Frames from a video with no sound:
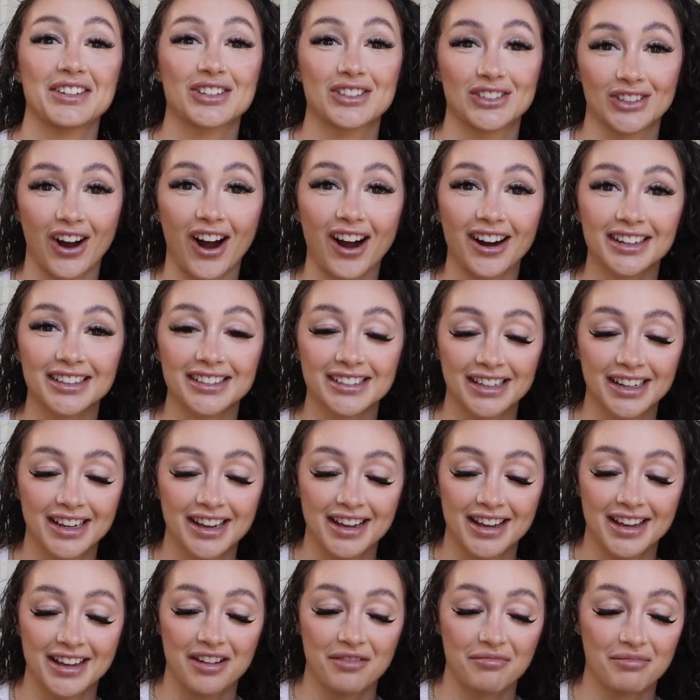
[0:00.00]
shocked
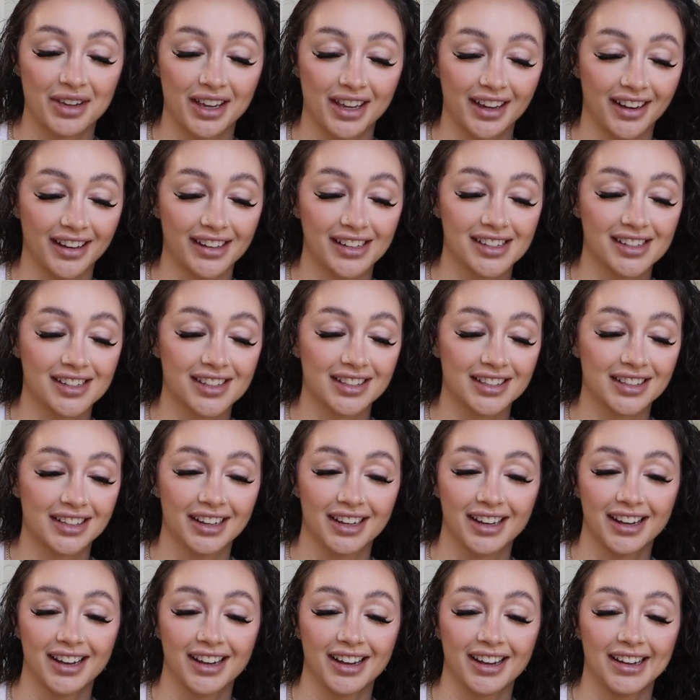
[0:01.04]
because
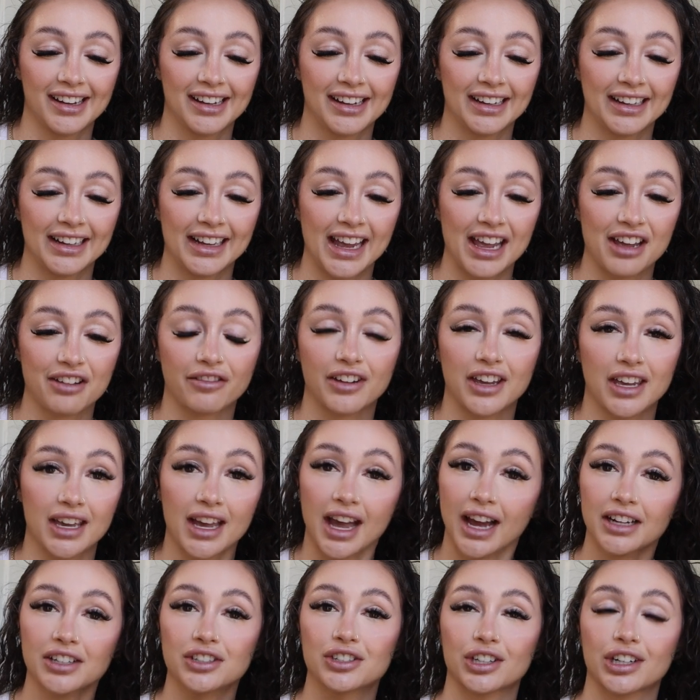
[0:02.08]
if he
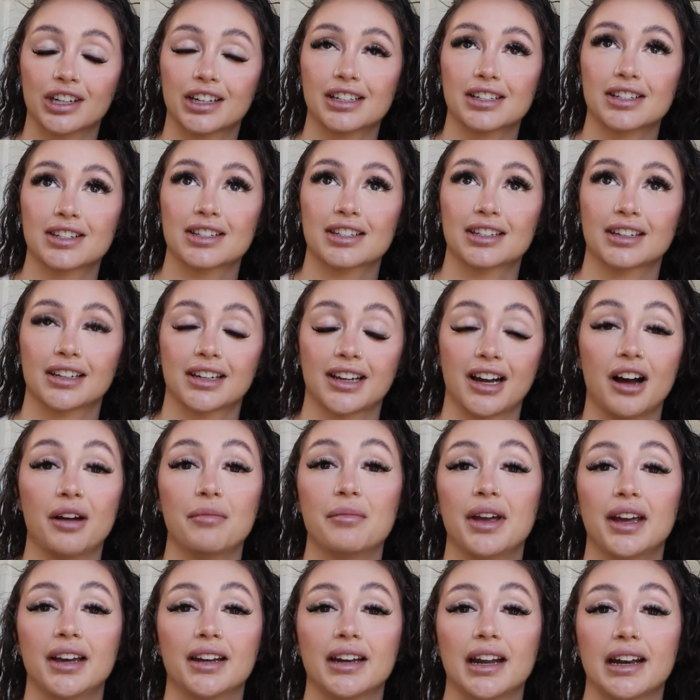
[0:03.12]
had just
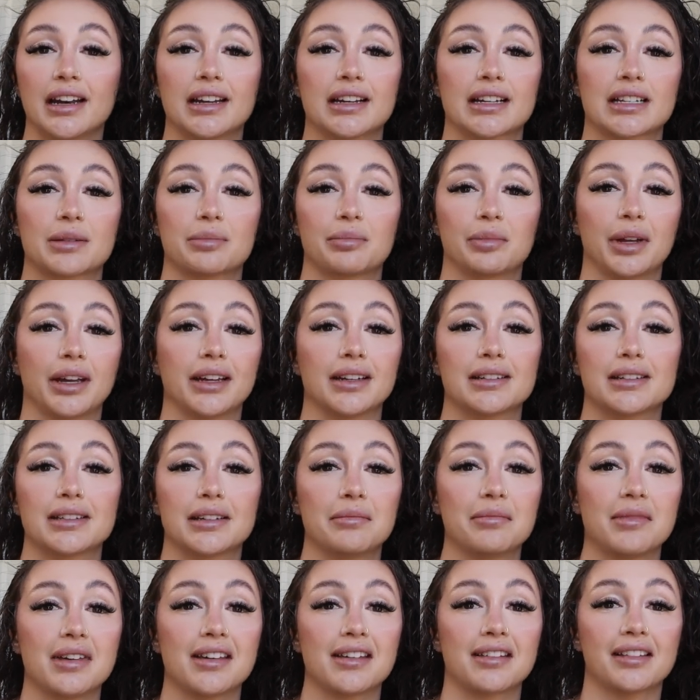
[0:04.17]
come in and explained to
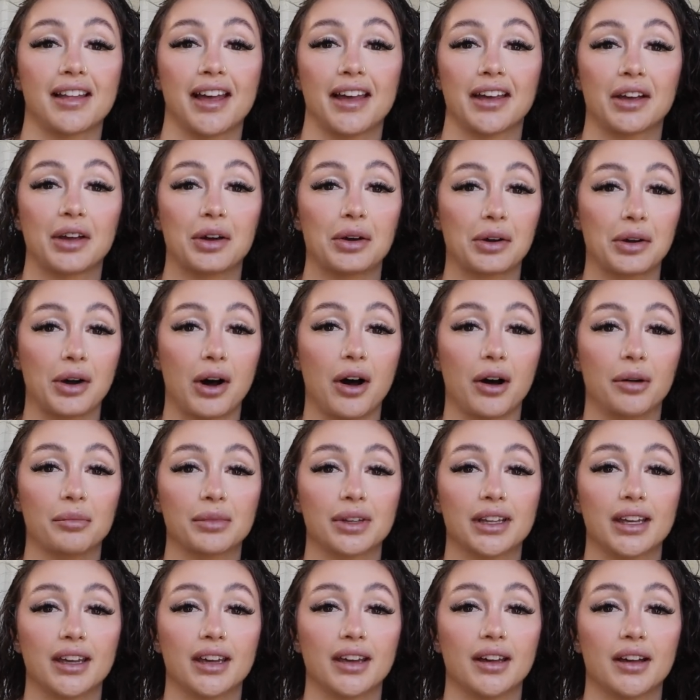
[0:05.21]
me like
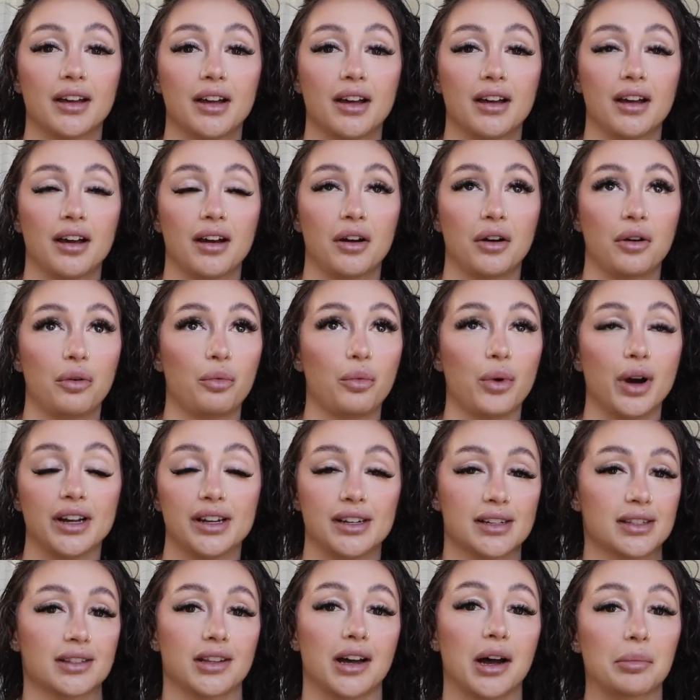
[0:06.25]
calmly what
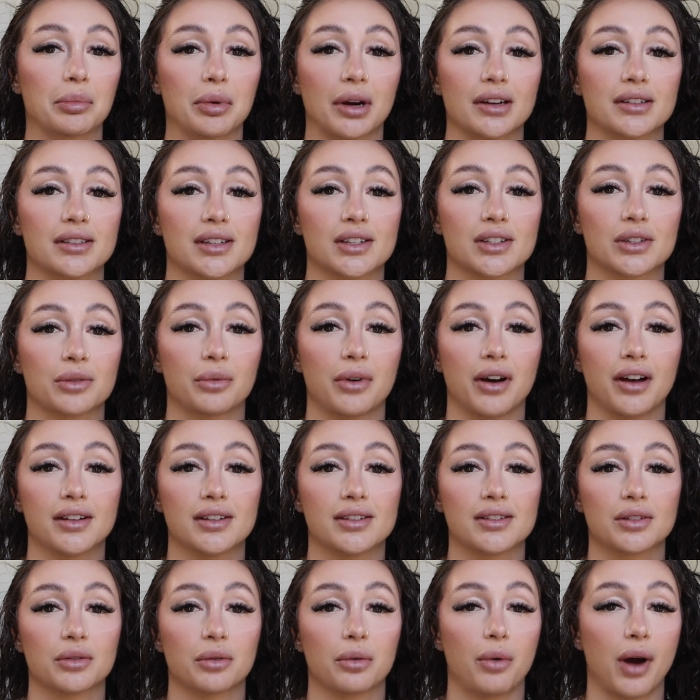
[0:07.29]
his thought process
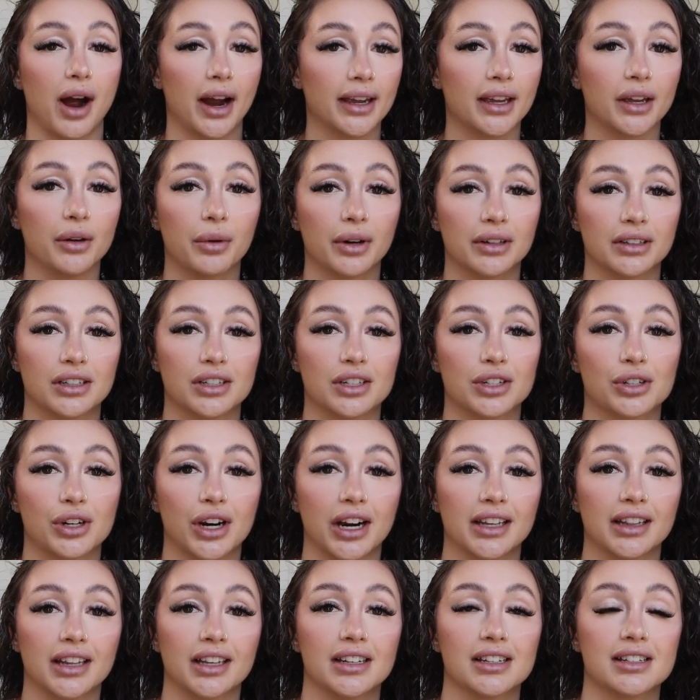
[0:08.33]
was why he wanted to
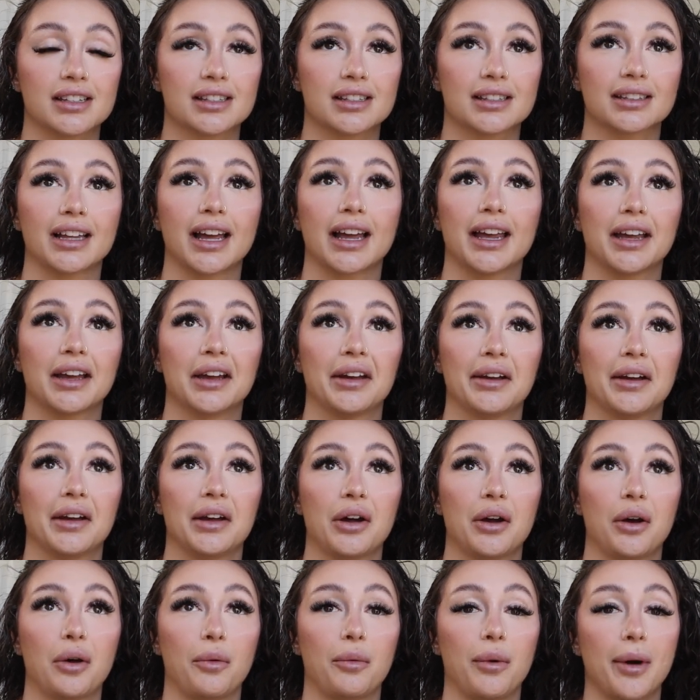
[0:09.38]
try this like
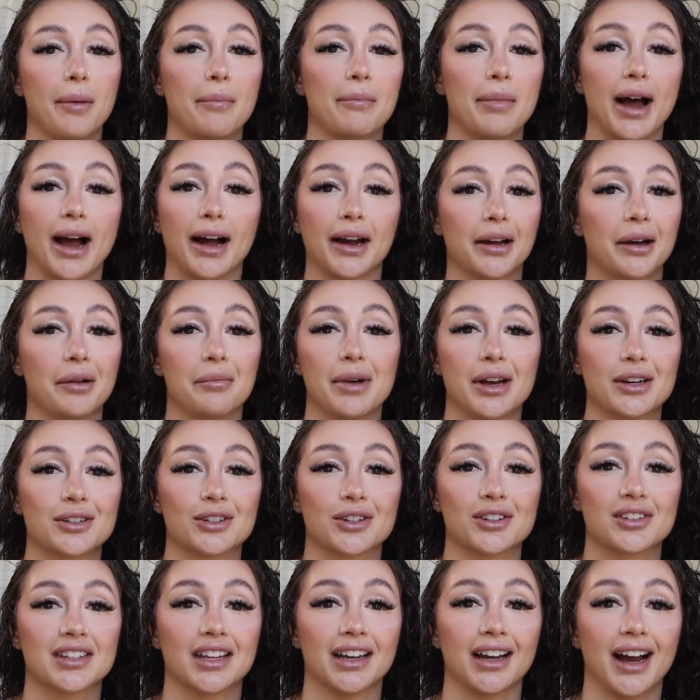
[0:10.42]
what backup
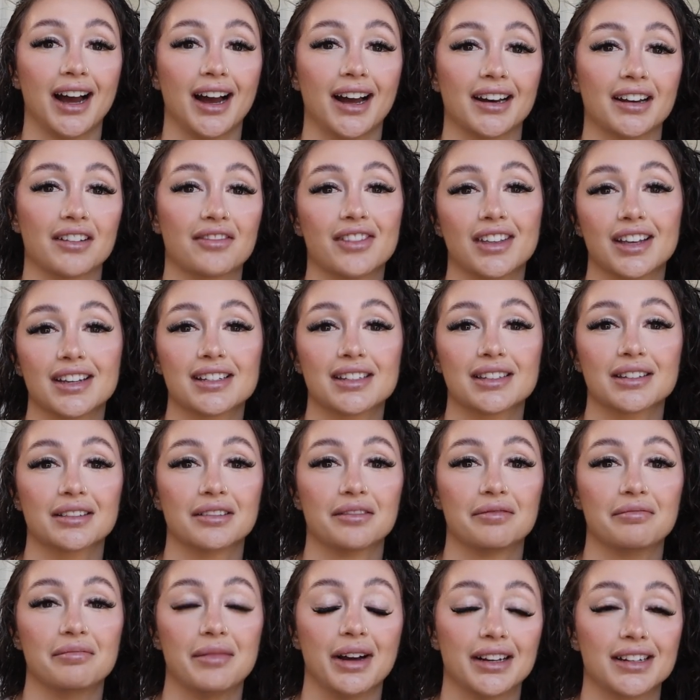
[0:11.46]
measures they had if this
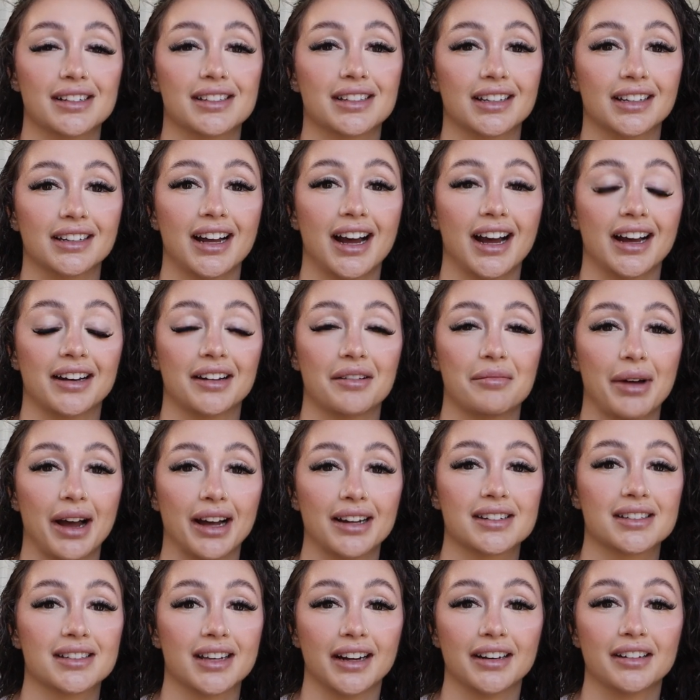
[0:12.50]
medicine had a
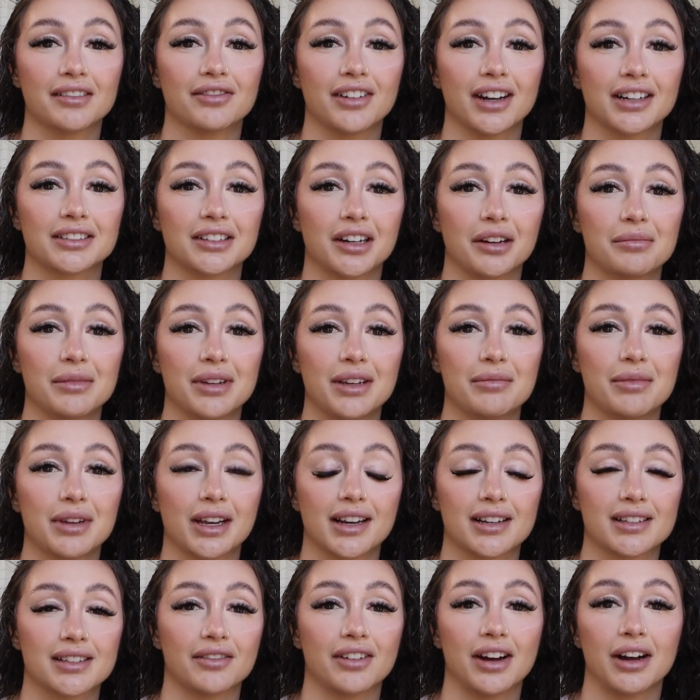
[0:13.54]
bad side effect on me
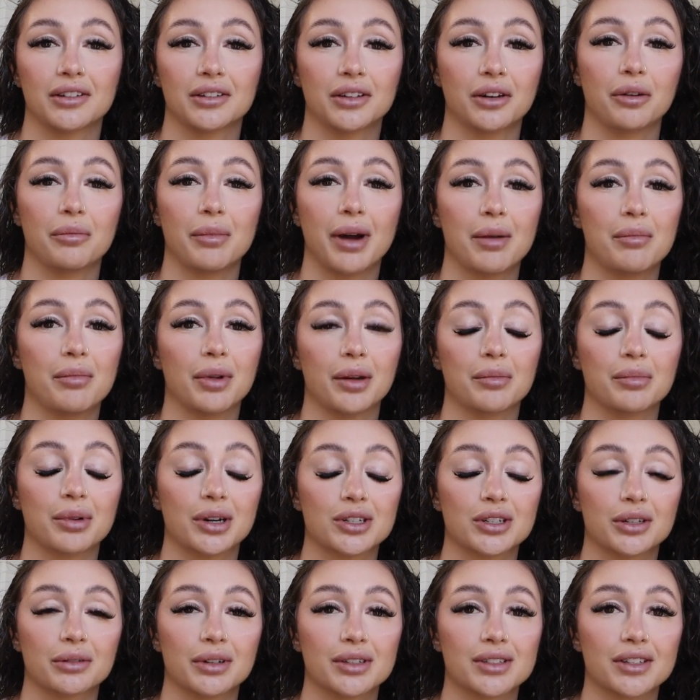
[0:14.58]
because of how low my blood
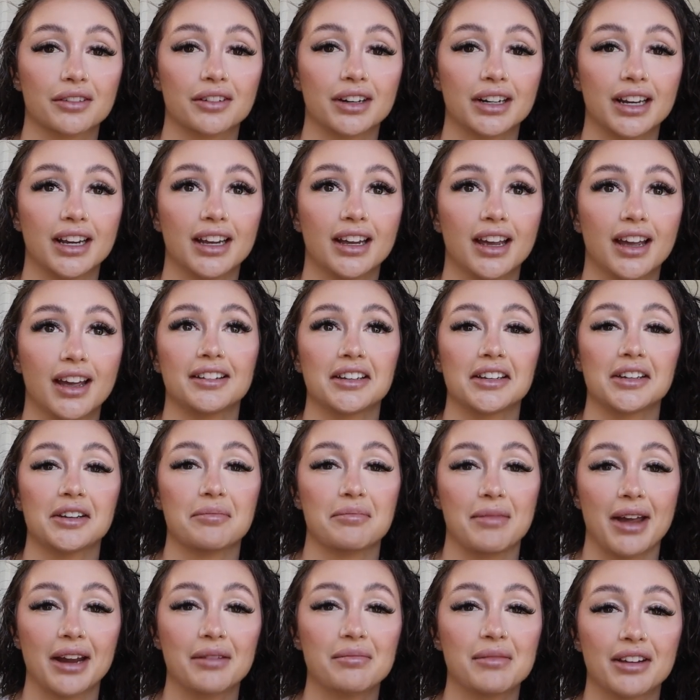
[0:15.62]
pressure was already
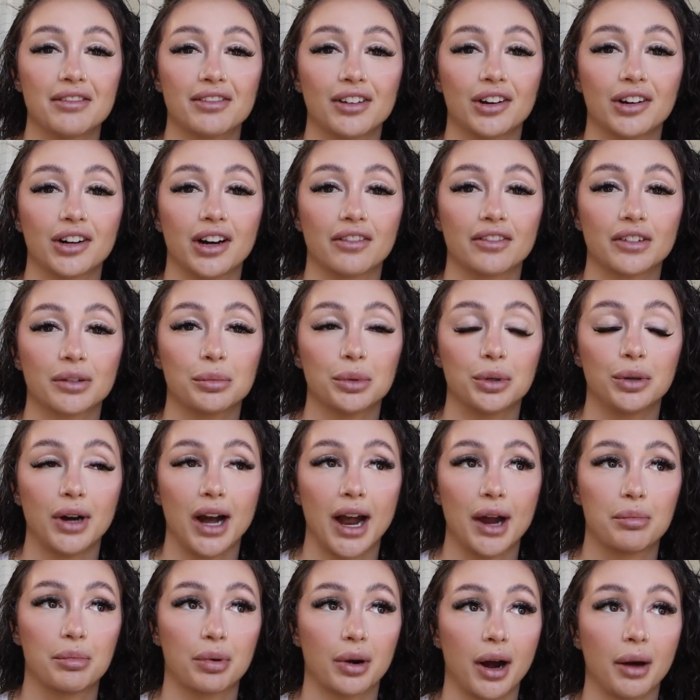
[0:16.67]
made me feel comfortable
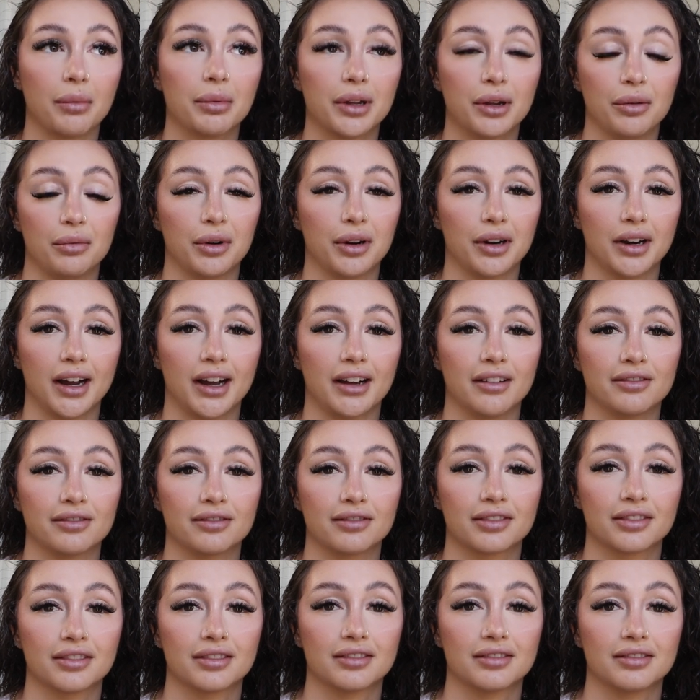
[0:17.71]
i probably would
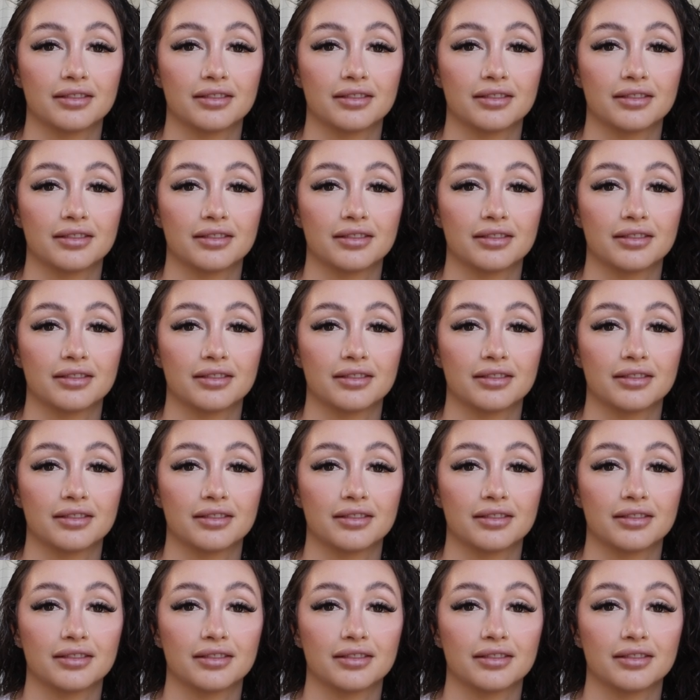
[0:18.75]
have